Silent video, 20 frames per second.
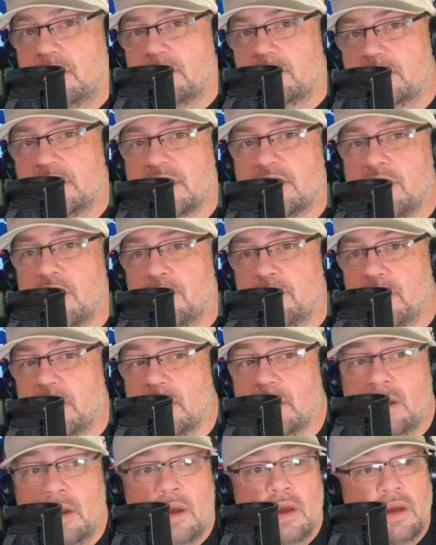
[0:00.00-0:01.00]
to come
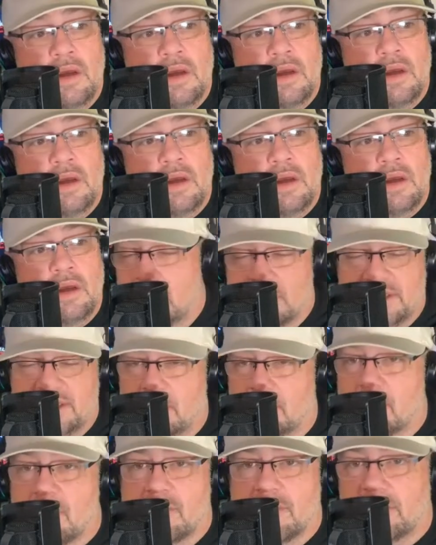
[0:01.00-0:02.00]
in, then you could
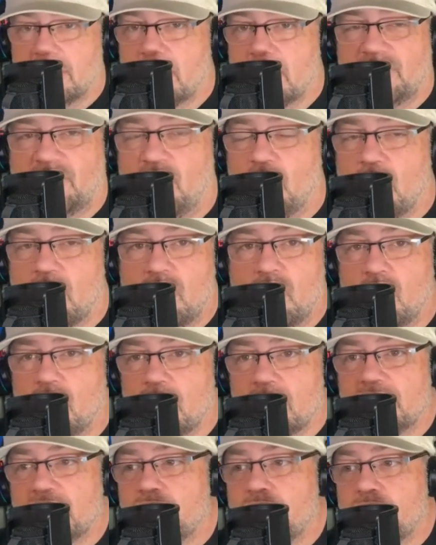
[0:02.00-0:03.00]
still go get those four
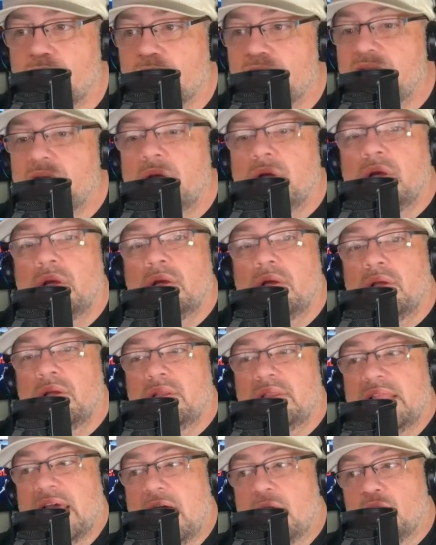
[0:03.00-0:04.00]
corner schools.
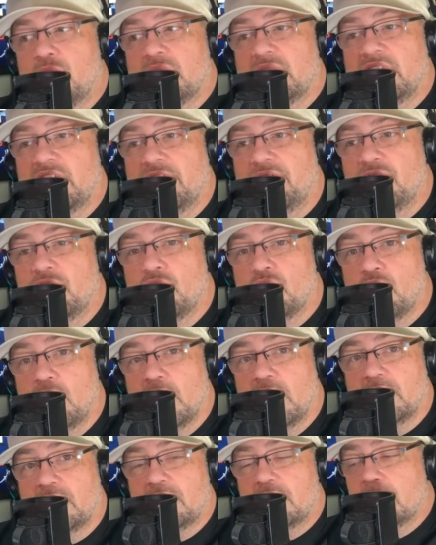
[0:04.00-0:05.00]
That would leave you with